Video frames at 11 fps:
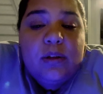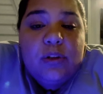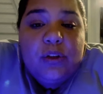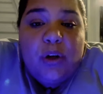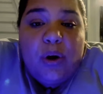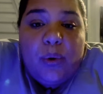
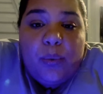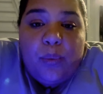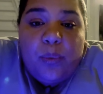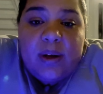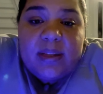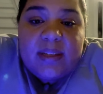You know,
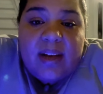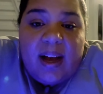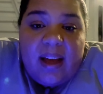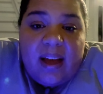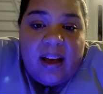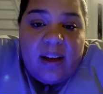once I
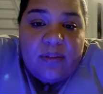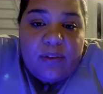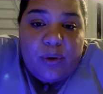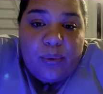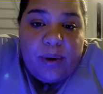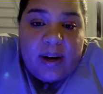have
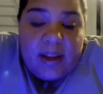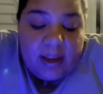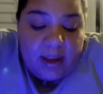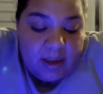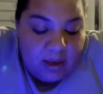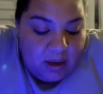
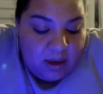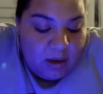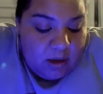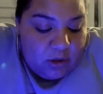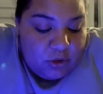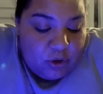already,
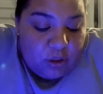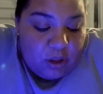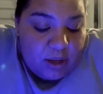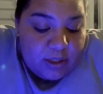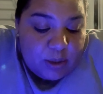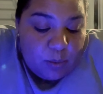you know,
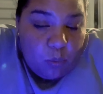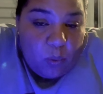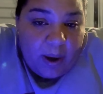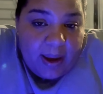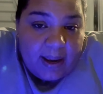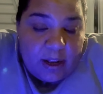lost some
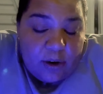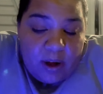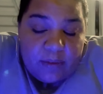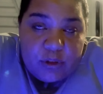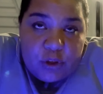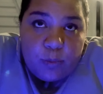weight and I don't
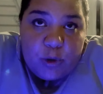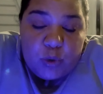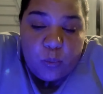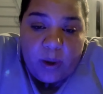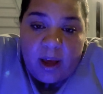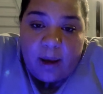have so much
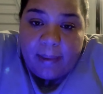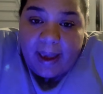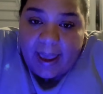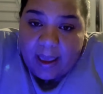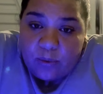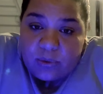weight on my
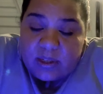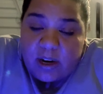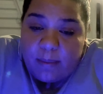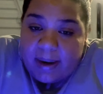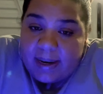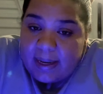ankles and
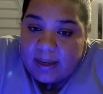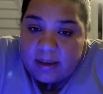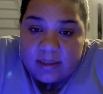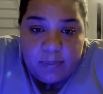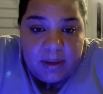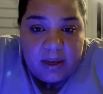on my
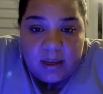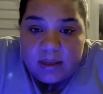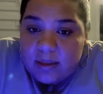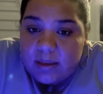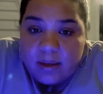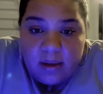knees,
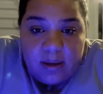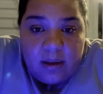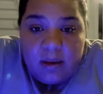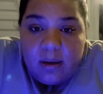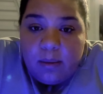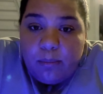because
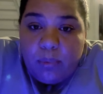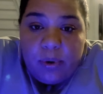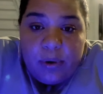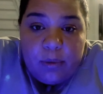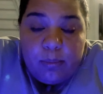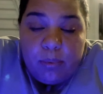boy
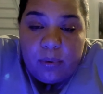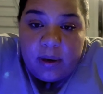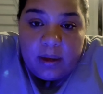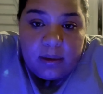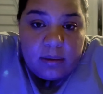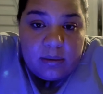oh
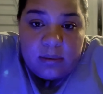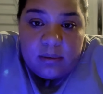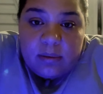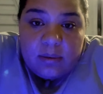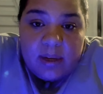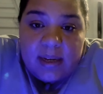boy,
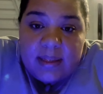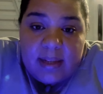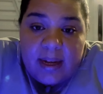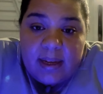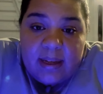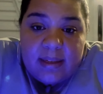it is
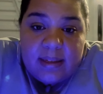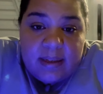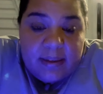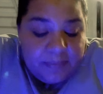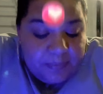not easy.